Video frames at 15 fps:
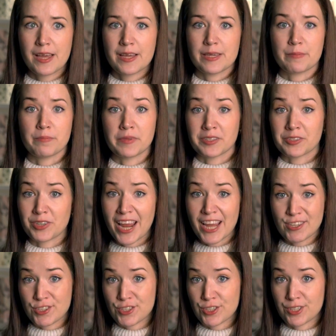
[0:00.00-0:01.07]

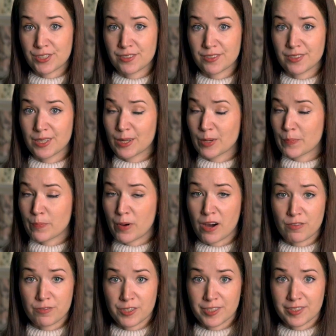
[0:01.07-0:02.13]
immigration,
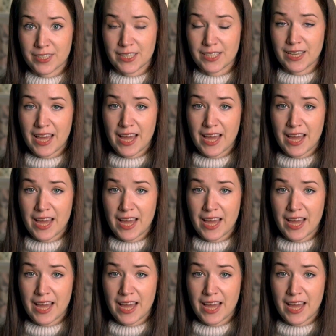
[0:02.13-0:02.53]
poverty,